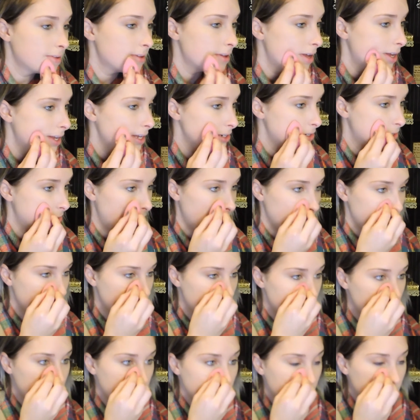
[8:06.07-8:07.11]
I don't
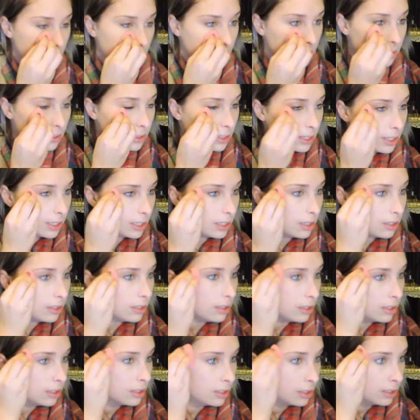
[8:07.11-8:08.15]
look like a
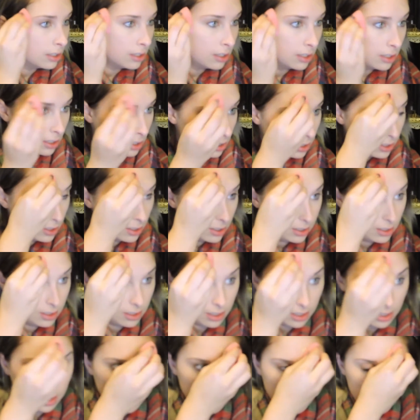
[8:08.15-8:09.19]

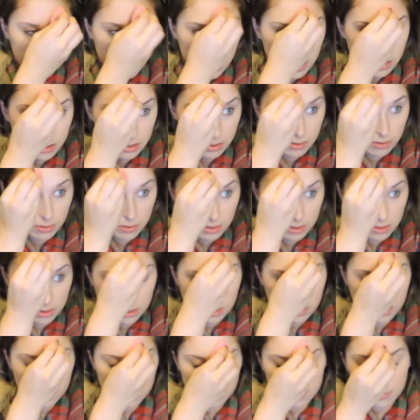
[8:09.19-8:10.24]
weirdo.
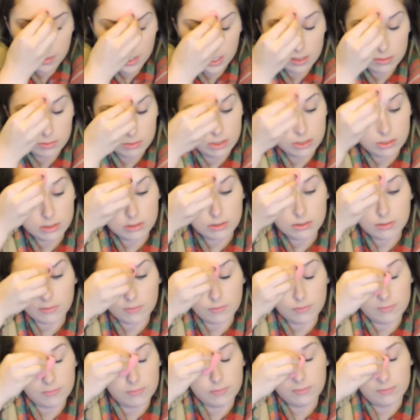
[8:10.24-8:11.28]
Makeup's just
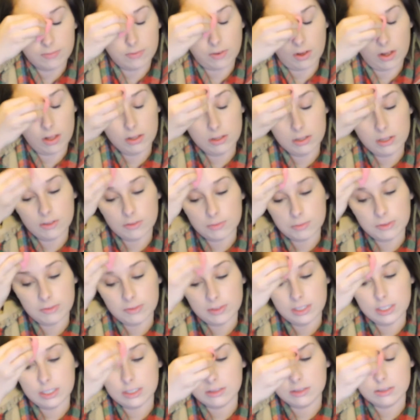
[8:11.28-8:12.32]
falling off my
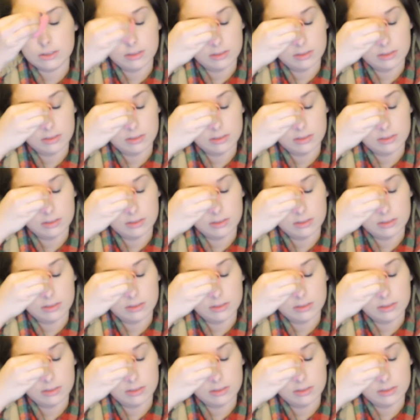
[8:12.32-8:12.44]
face.